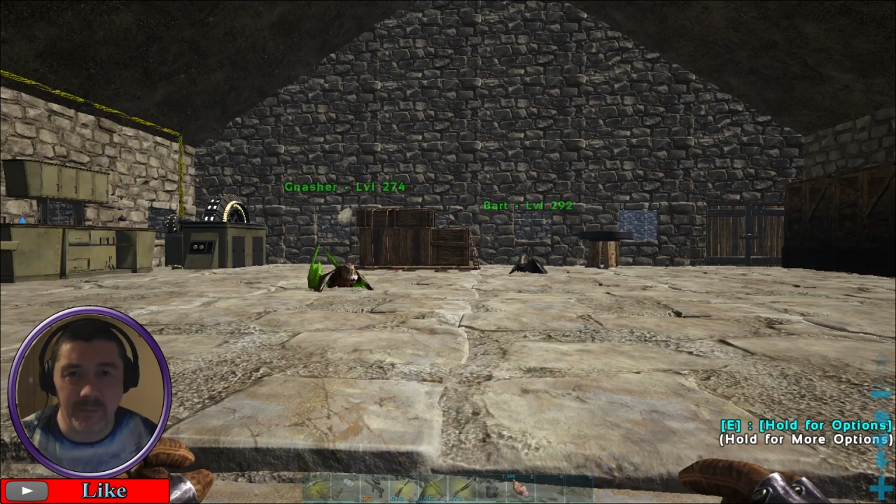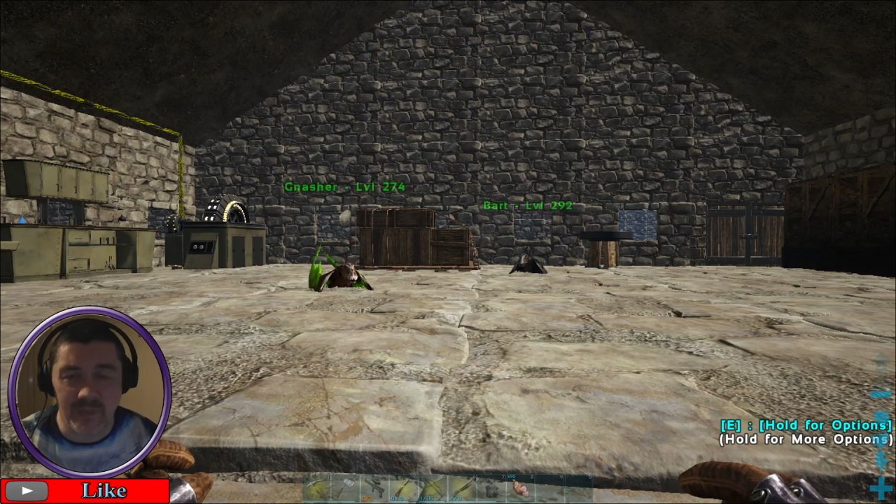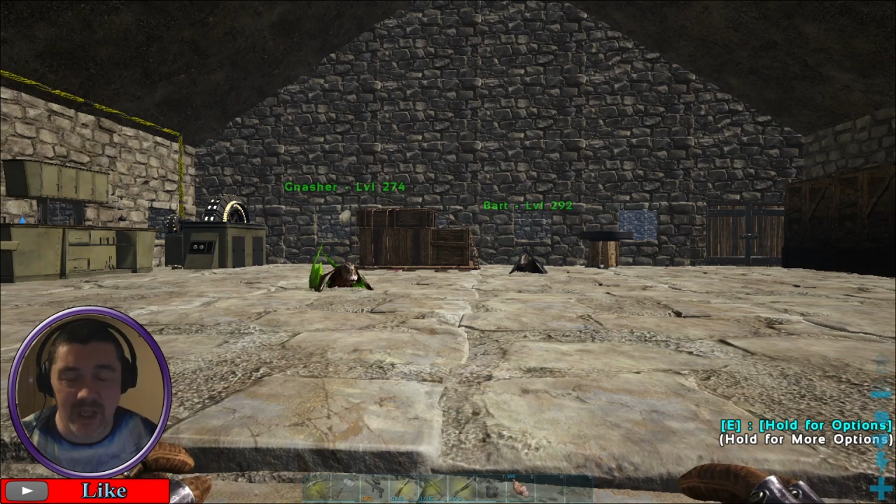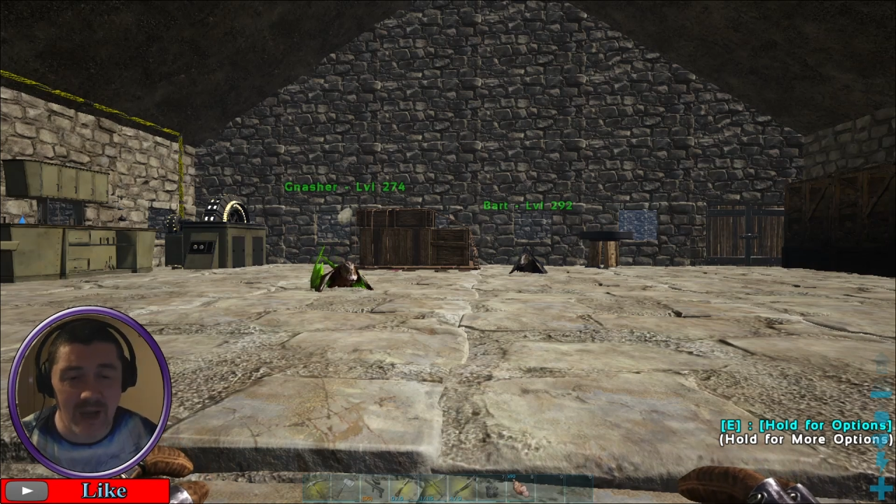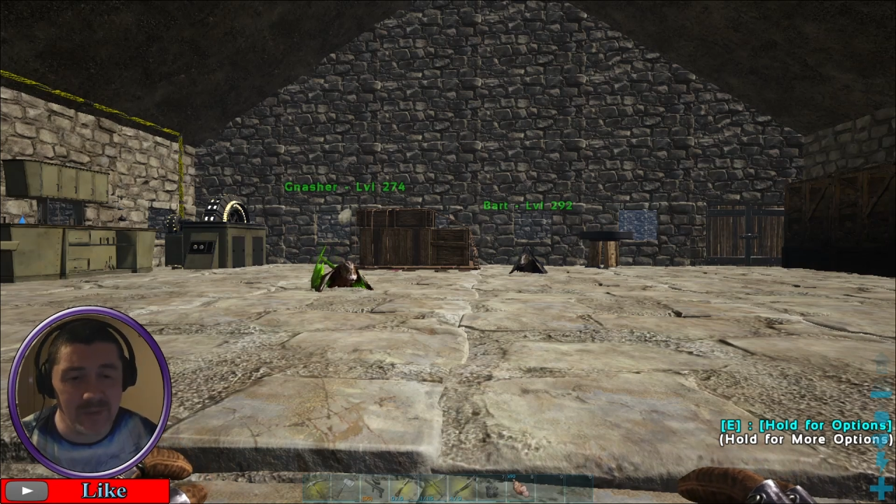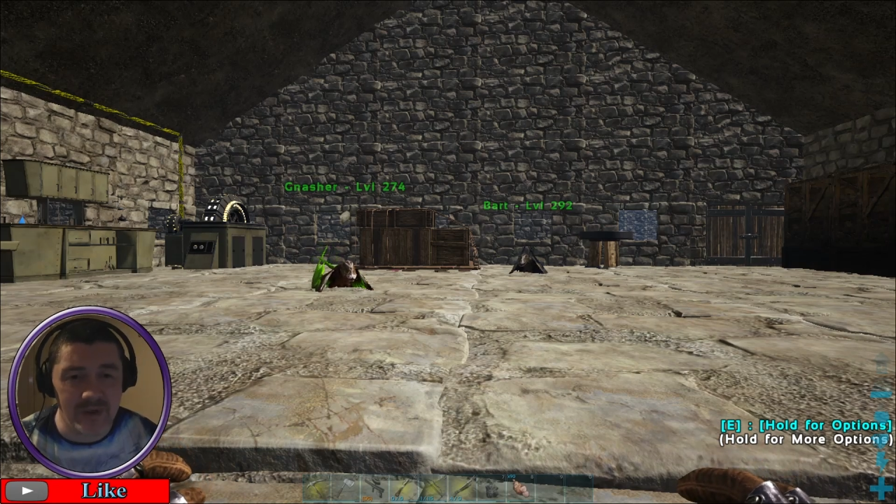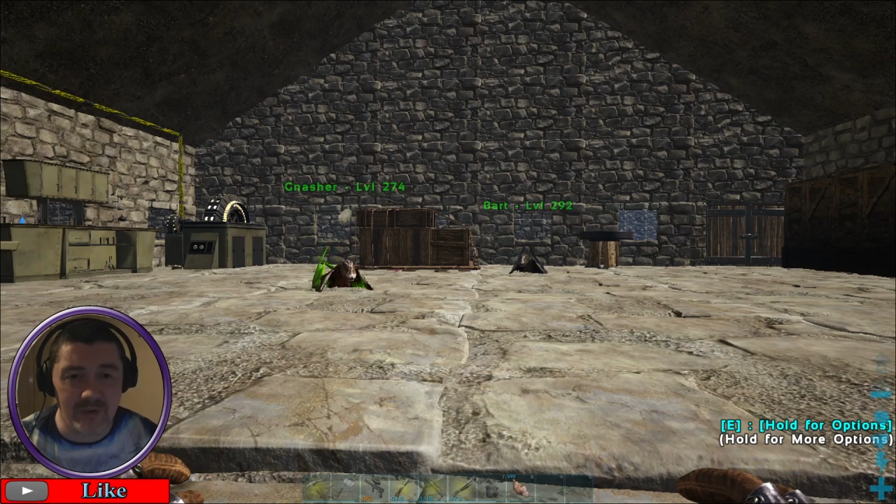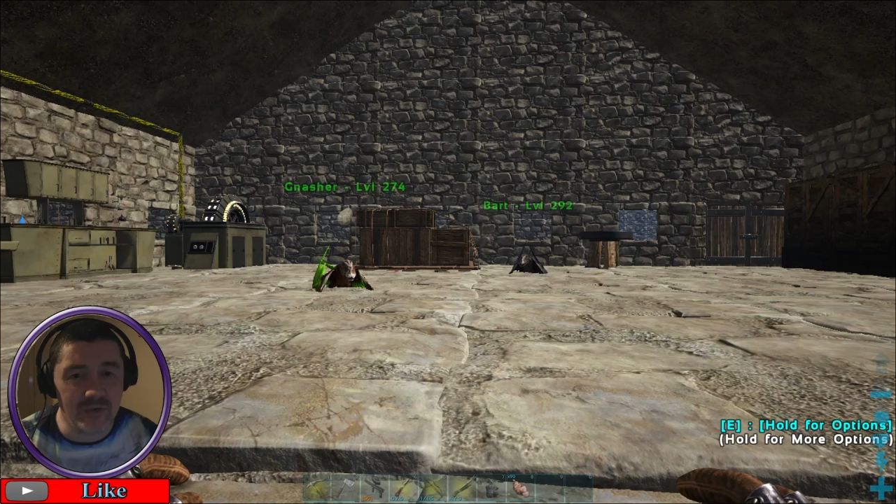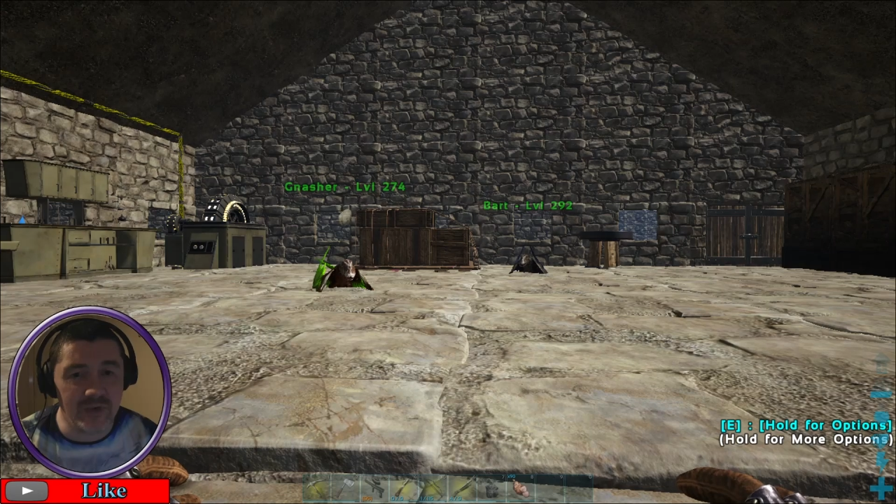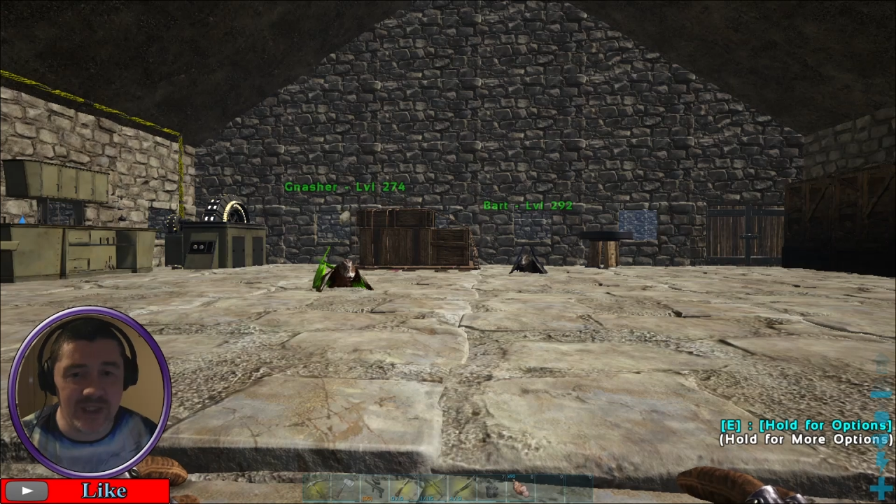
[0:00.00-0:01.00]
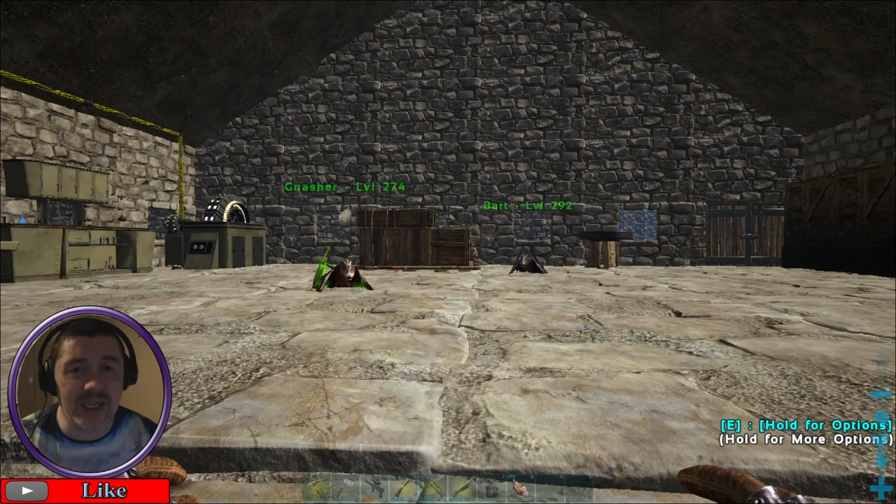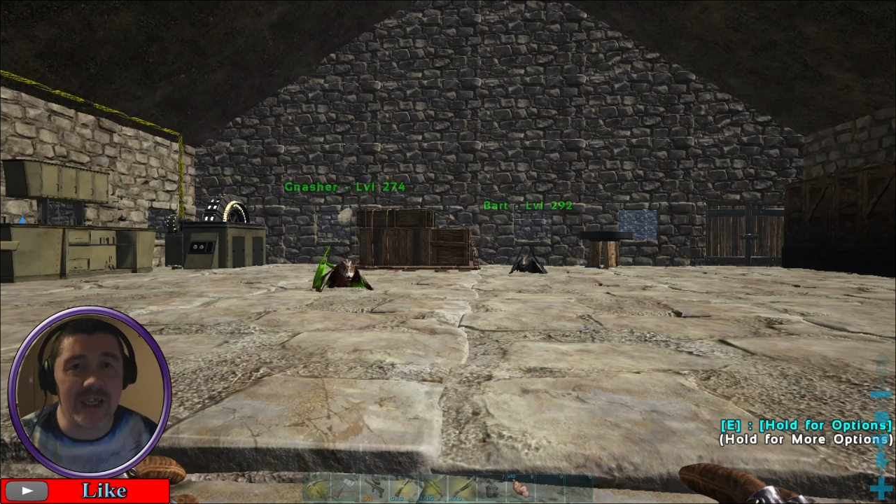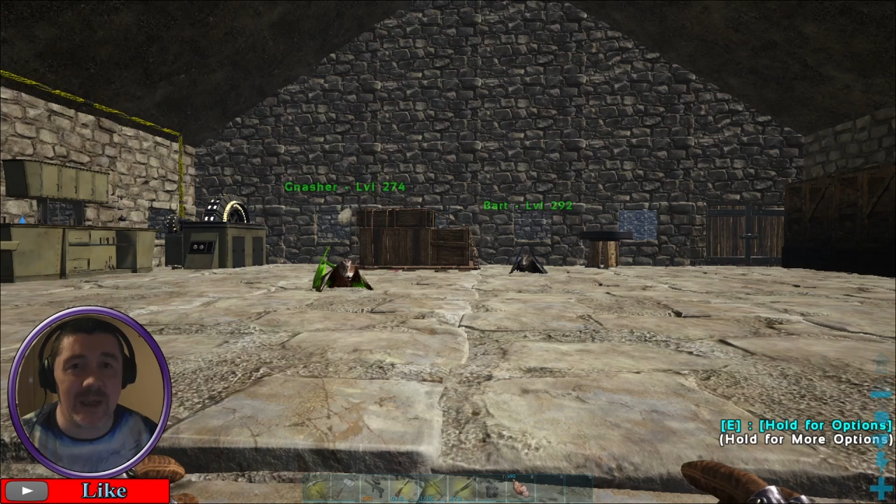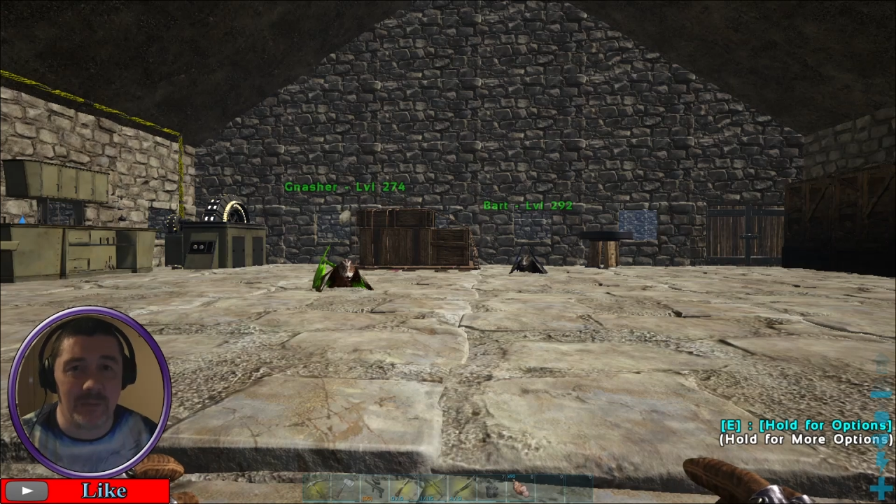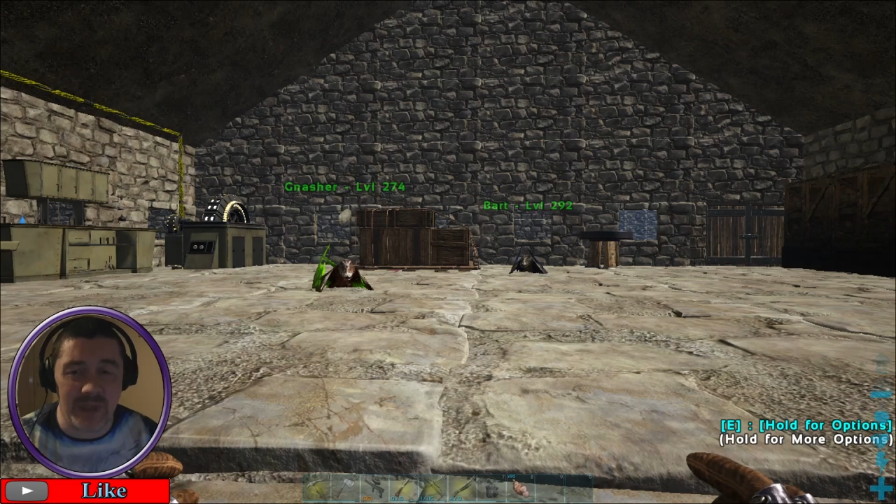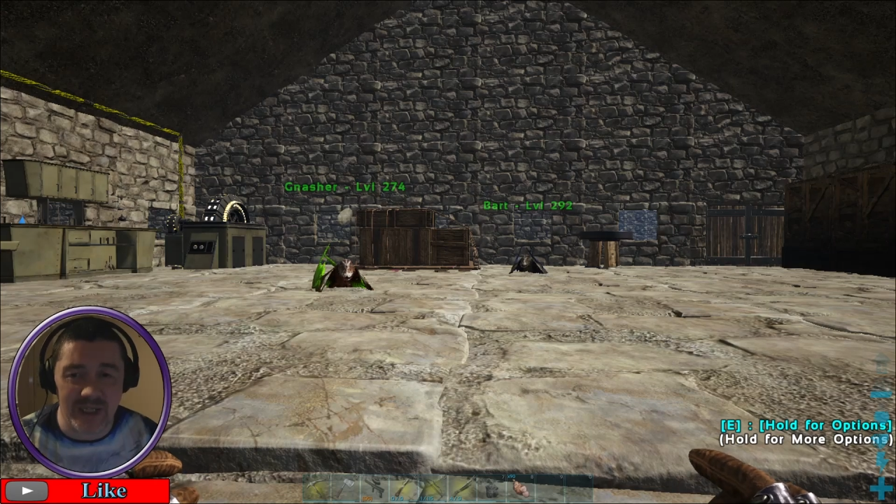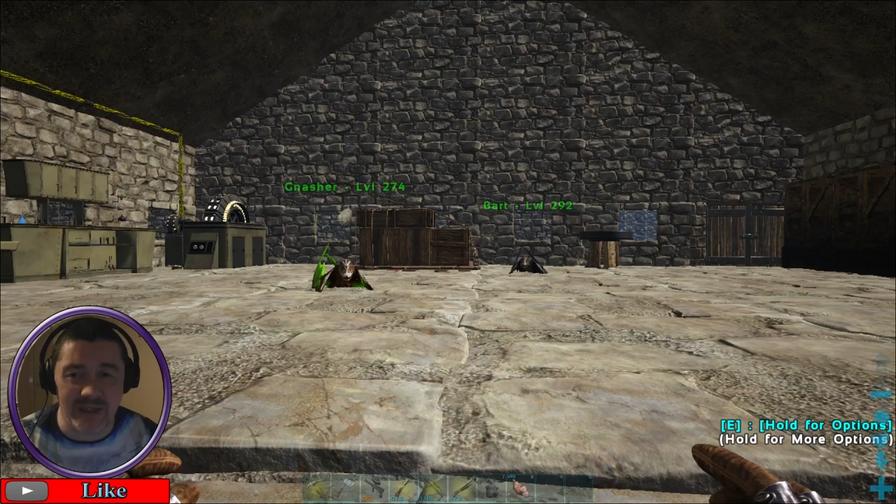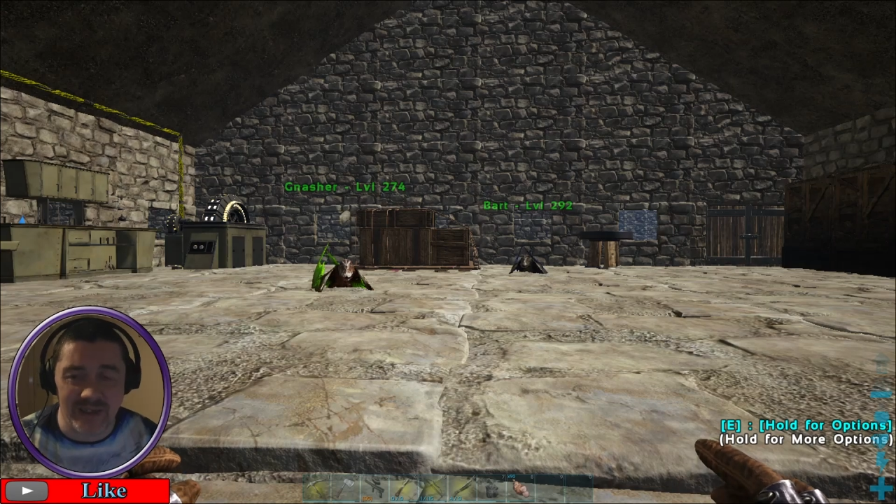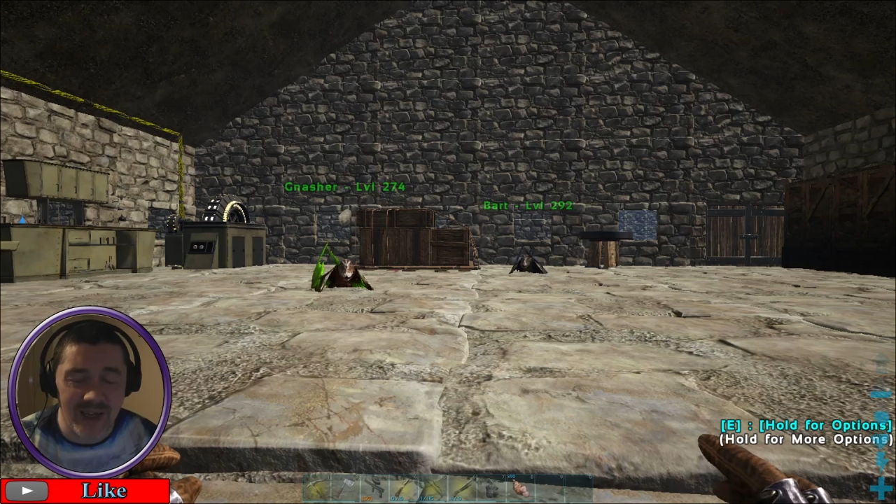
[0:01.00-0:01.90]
They absolutely take a beating.